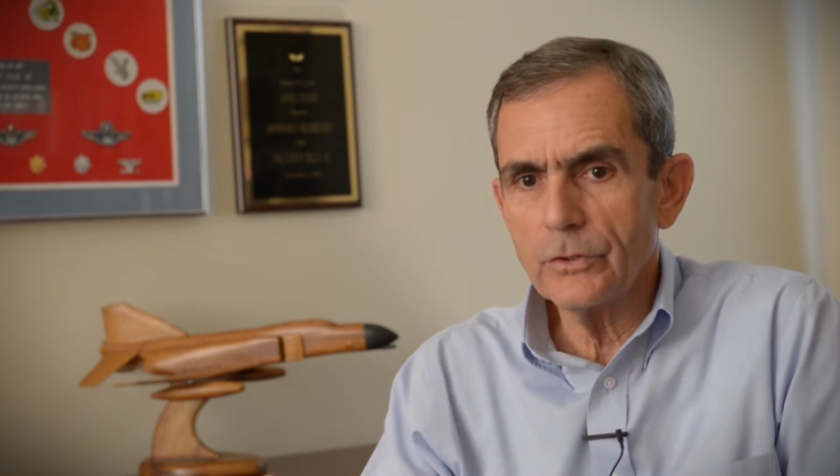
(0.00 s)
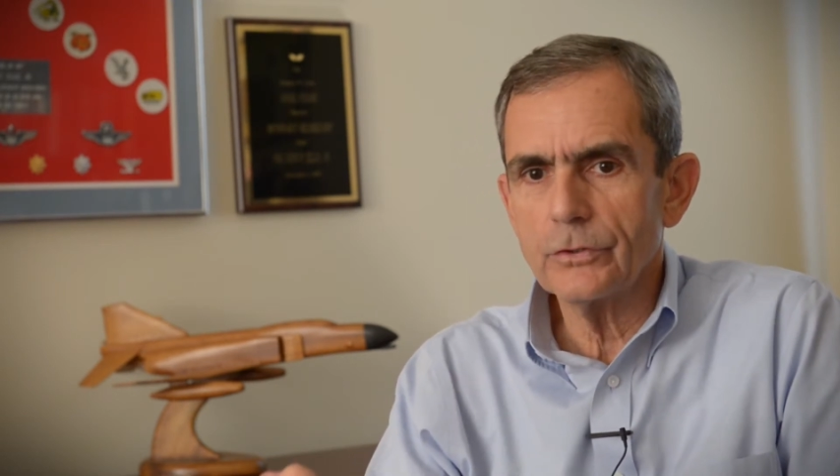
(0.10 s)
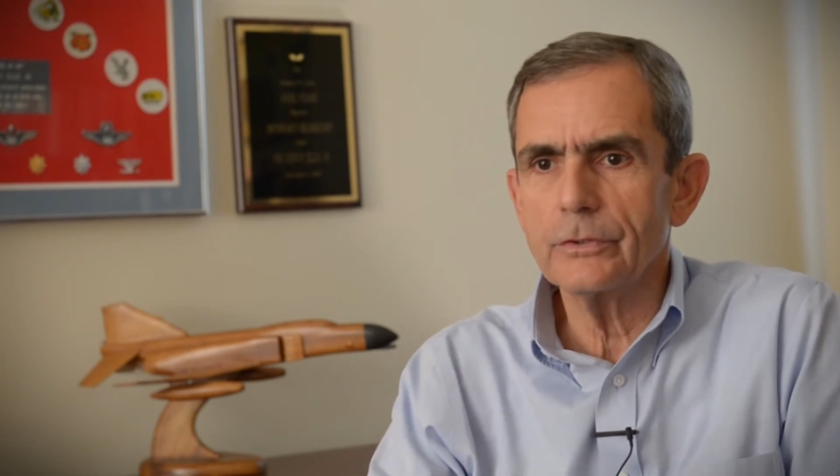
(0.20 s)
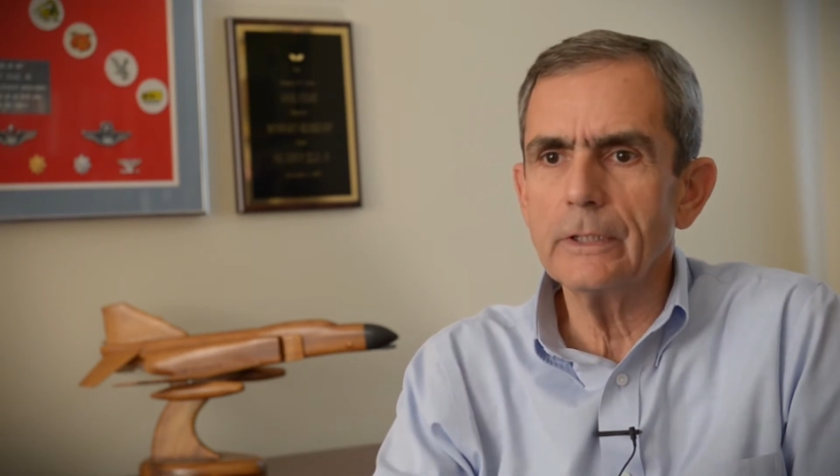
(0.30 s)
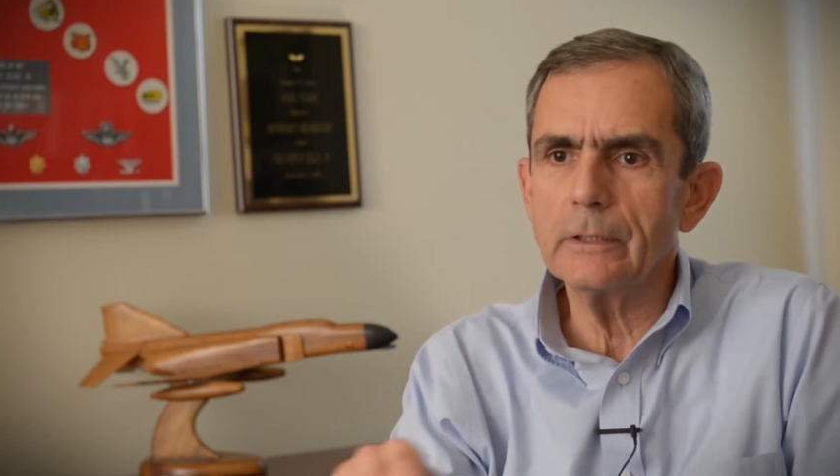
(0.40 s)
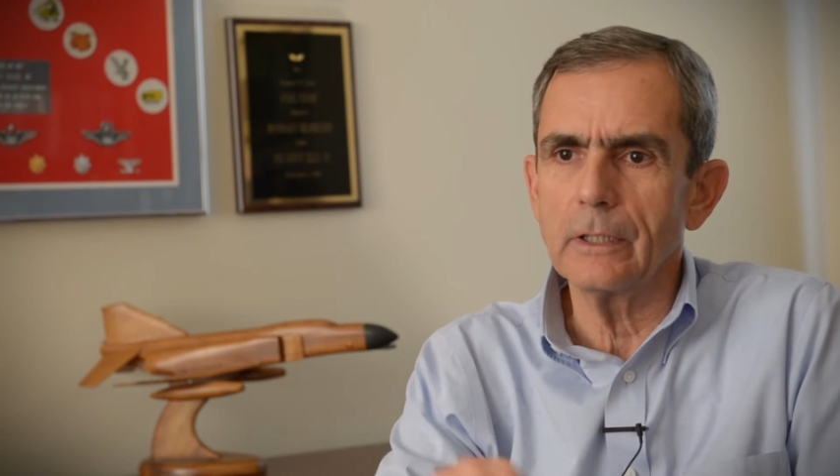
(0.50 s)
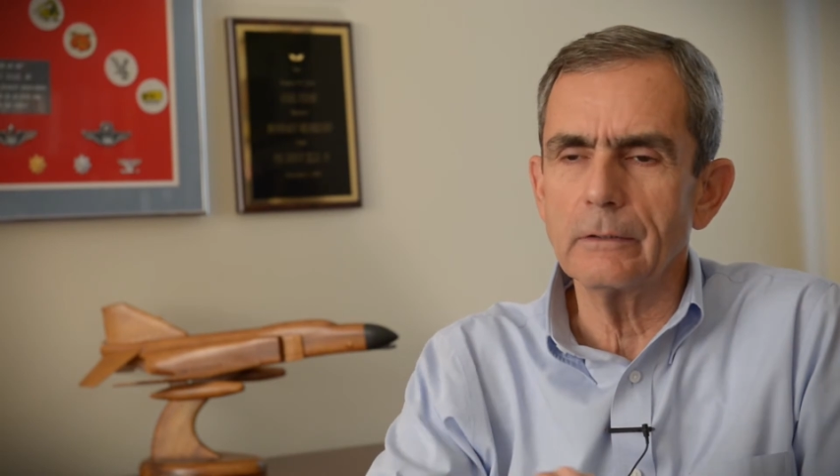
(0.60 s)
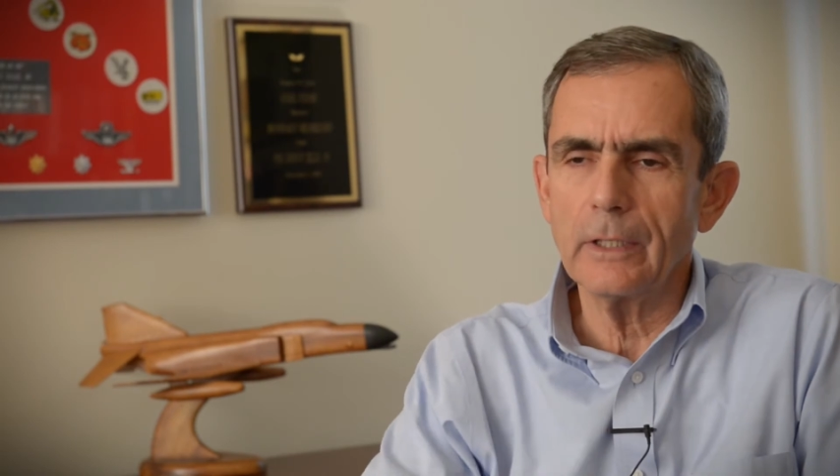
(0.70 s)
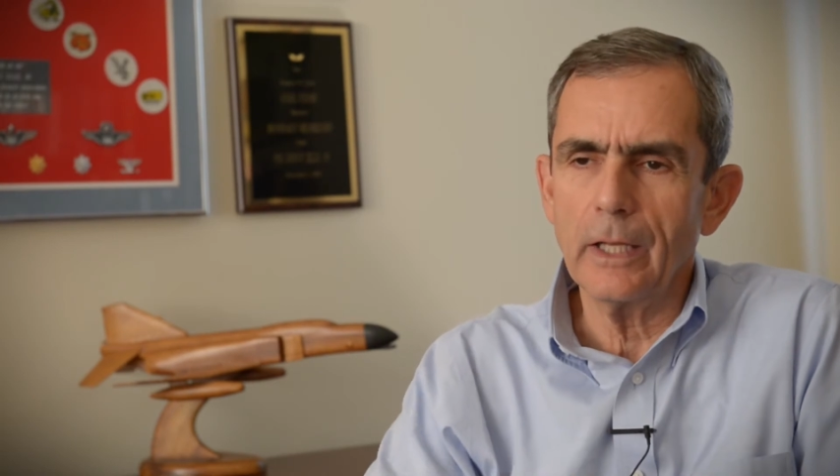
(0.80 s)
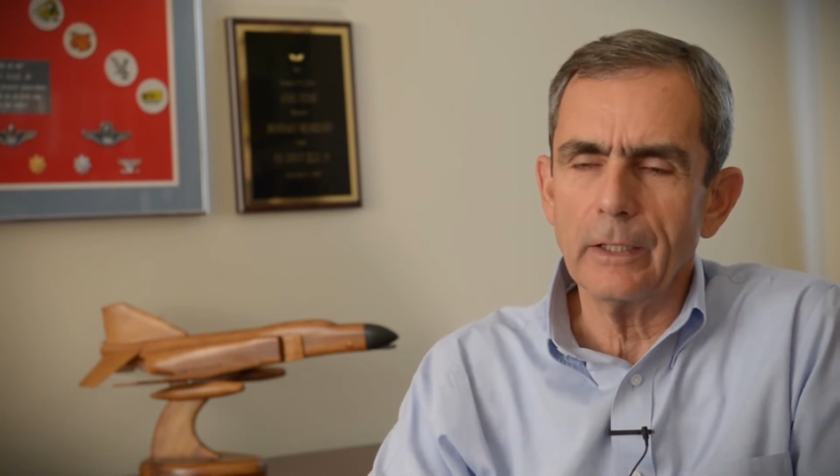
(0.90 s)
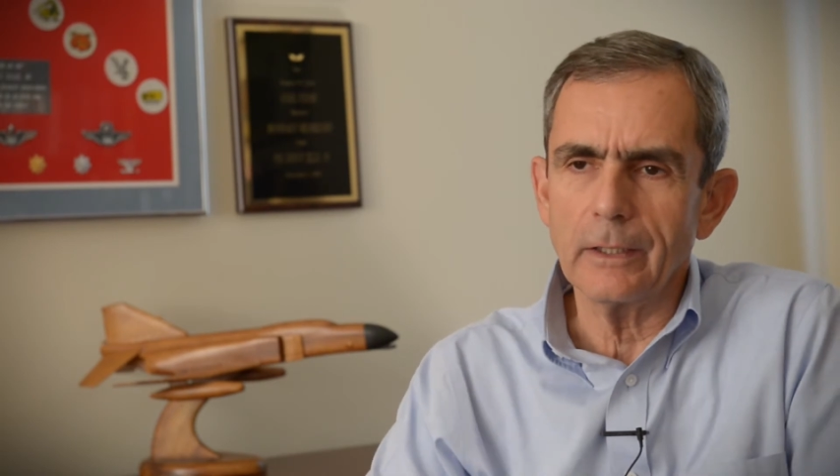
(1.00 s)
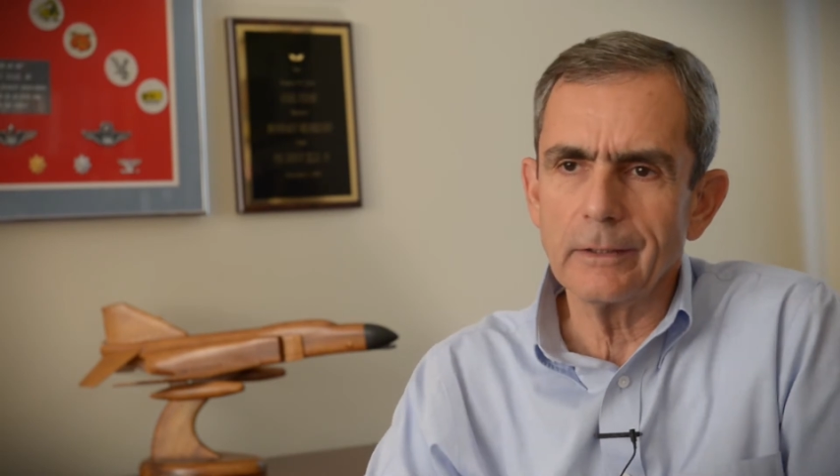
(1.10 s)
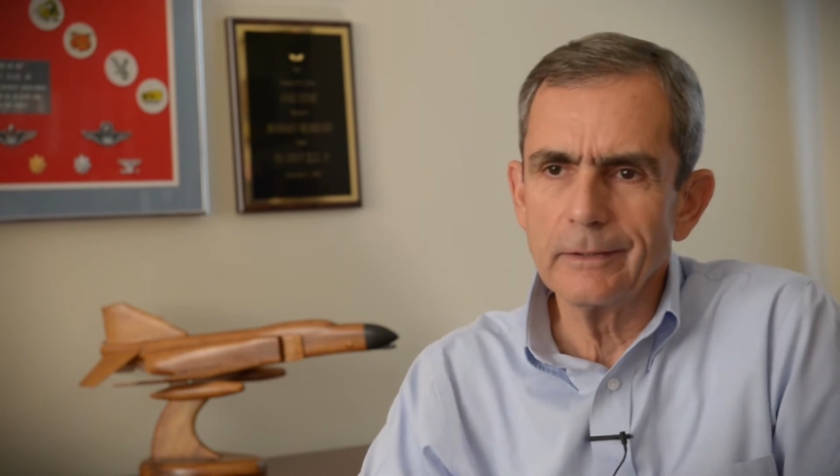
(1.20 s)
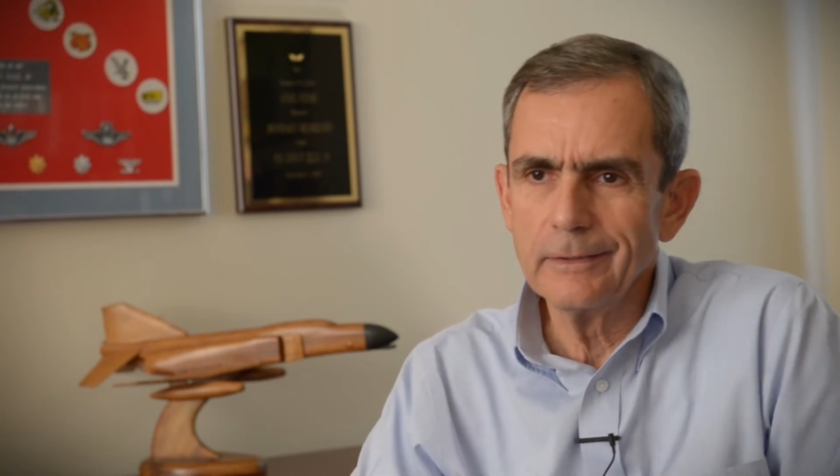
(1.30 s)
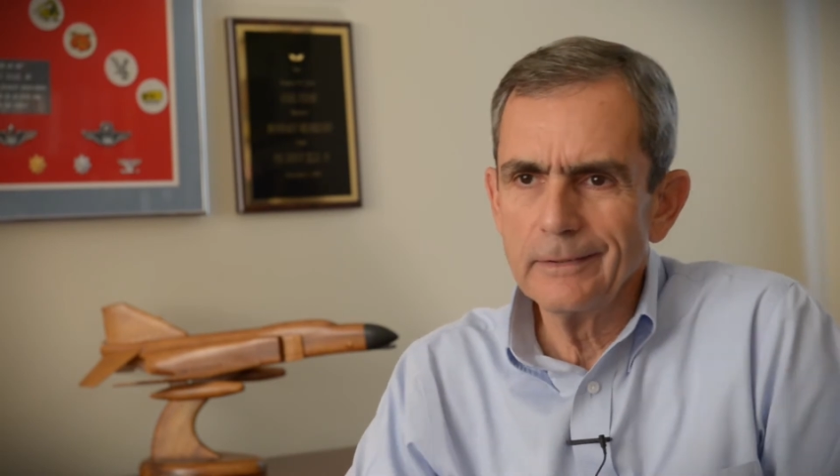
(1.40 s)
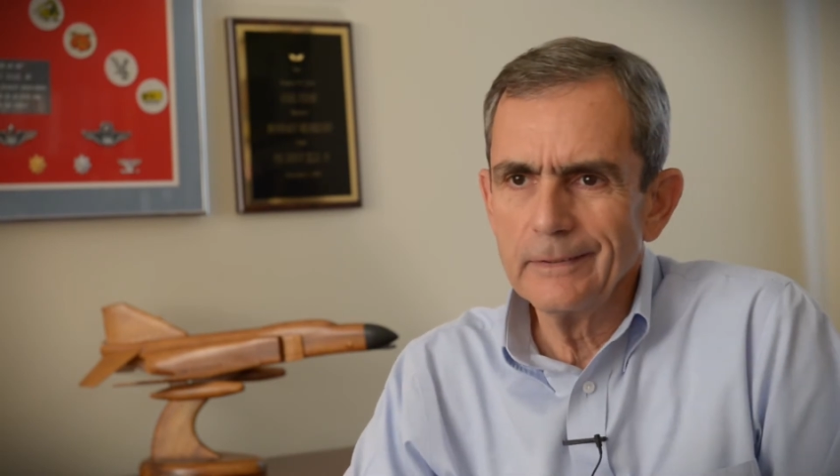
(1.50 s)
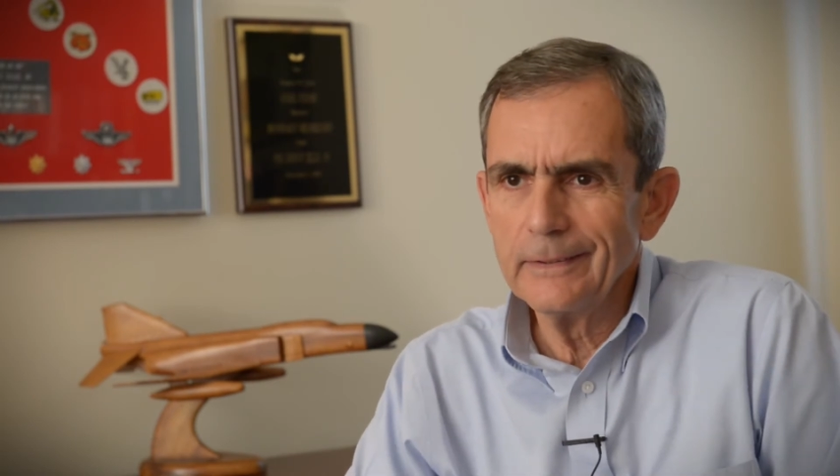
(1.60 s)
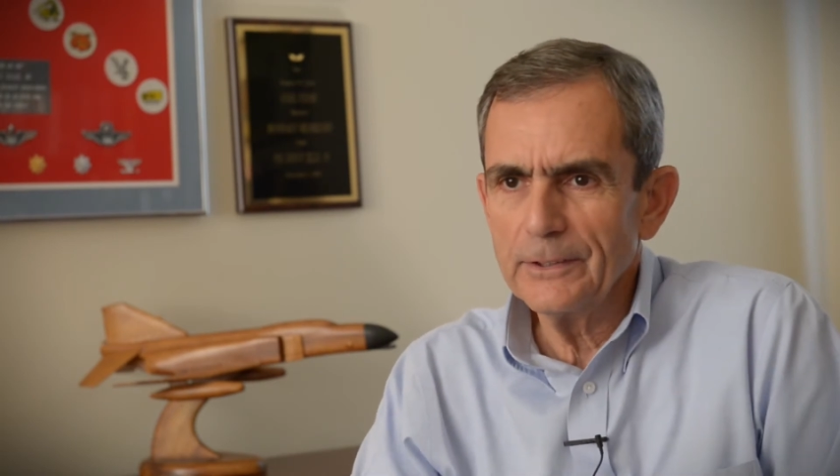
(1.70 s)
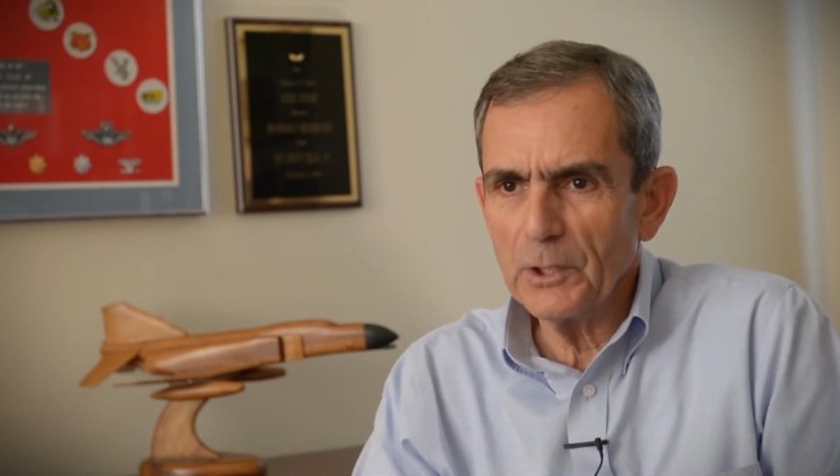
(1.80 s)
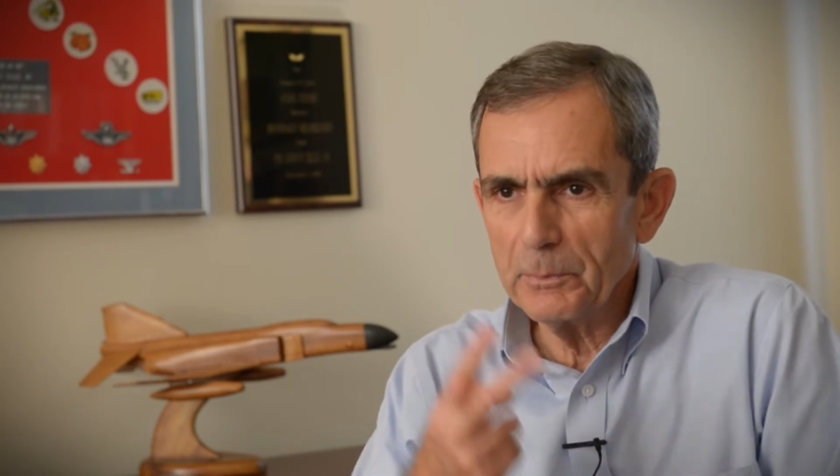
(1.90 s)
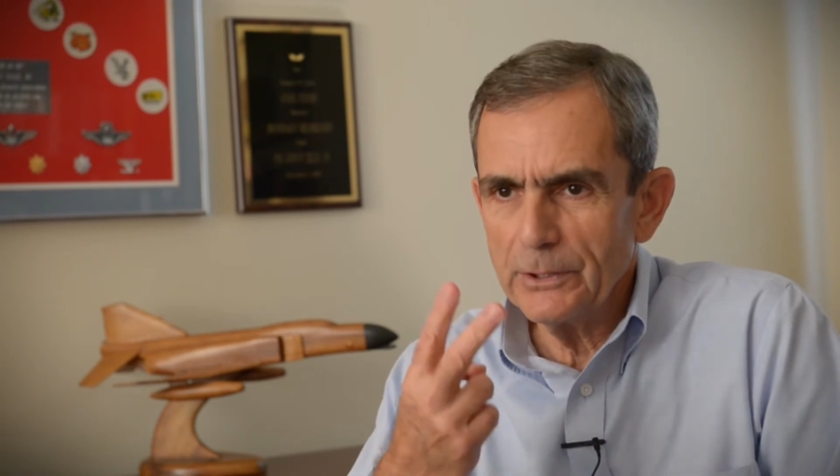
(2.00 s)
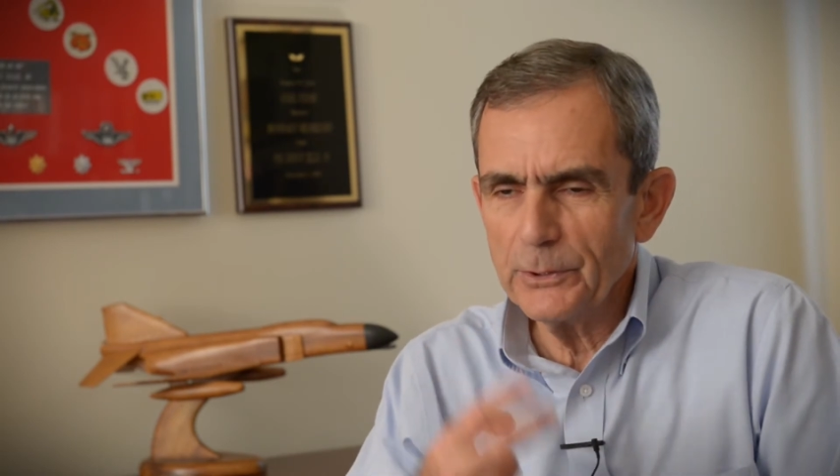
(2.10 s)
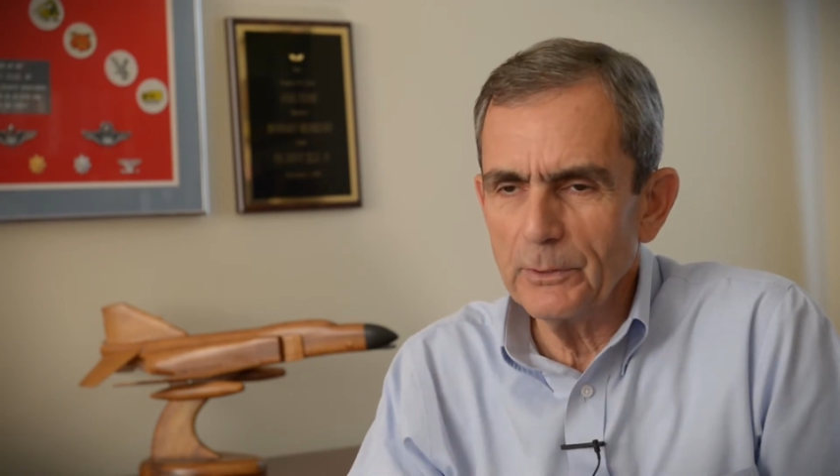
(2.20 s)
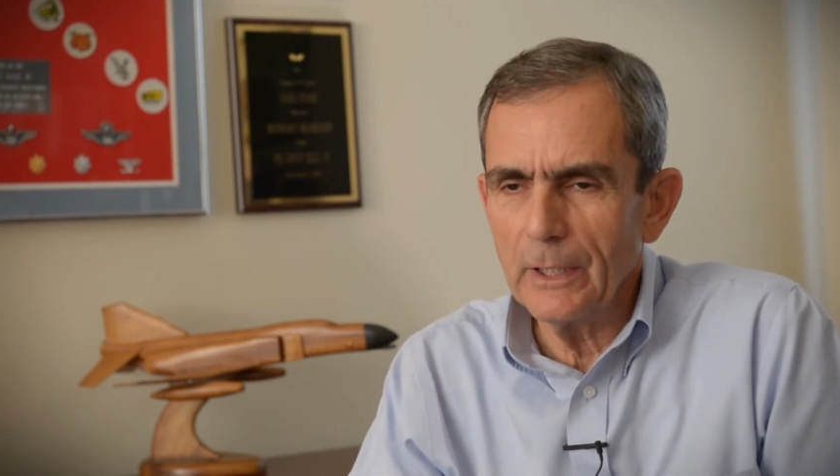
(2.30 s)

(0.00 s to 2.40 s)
seat they sat in. It took me 2